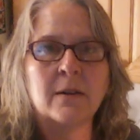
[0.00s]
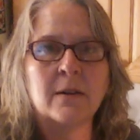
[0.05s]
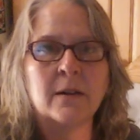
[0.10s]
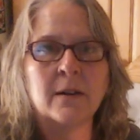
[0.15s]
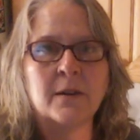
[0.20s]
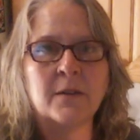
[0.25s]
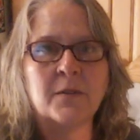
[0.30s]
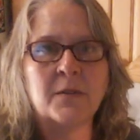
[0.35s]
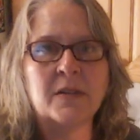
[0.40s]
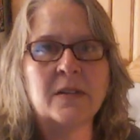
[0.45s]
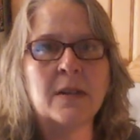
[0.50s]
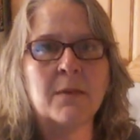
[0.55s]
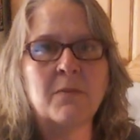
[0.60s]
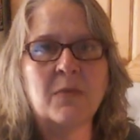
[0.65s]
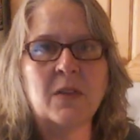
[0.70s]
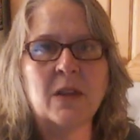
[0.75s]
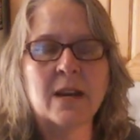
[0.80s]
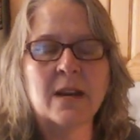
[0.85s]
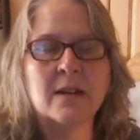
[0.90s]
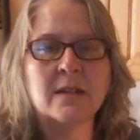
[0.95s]
Give
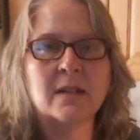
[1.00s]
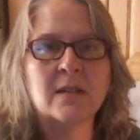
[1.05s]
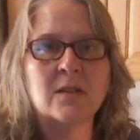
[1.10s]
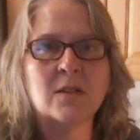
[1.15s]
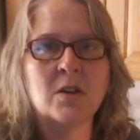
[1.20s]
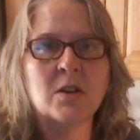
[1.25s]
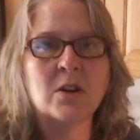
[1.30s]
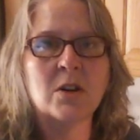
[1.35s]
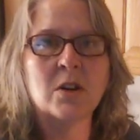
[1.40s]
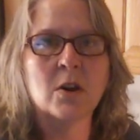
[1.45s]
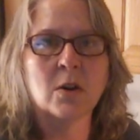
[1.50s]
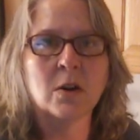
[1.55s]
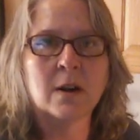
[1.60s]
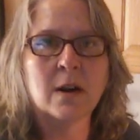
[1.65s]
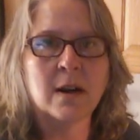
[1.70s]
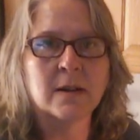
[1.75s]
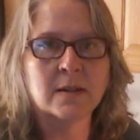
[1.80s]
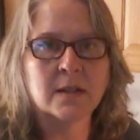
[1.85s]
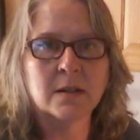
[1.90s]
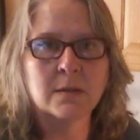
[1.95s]
some things to your
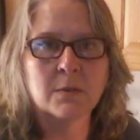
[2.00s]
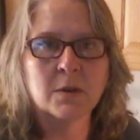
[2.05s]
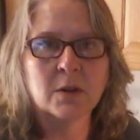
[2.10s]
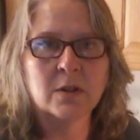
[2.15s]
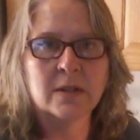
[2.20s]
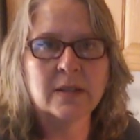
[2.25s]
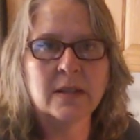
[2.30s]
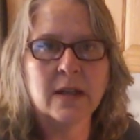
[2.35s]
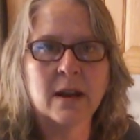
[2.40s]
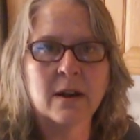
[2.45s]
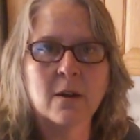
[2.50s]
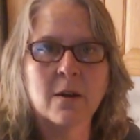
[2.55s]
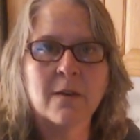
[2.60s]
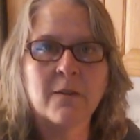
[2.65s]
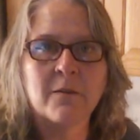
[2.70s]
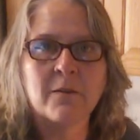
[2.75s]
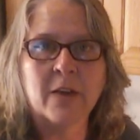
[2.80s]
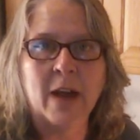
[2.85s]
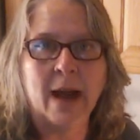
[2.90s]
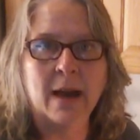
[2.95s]
customers that are
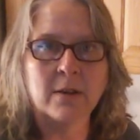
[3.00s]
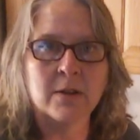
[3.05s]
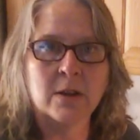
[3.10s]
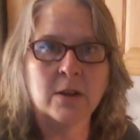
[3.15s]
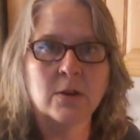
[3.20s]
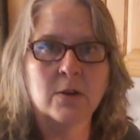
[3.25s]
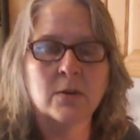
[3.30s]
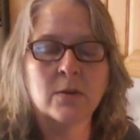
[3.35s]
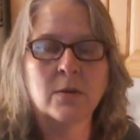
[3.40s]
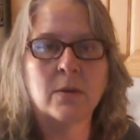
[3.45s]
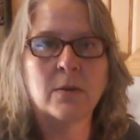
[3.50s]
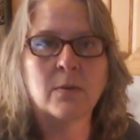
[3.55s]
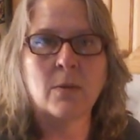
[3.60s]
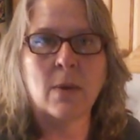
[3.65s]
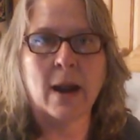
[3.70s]
of value.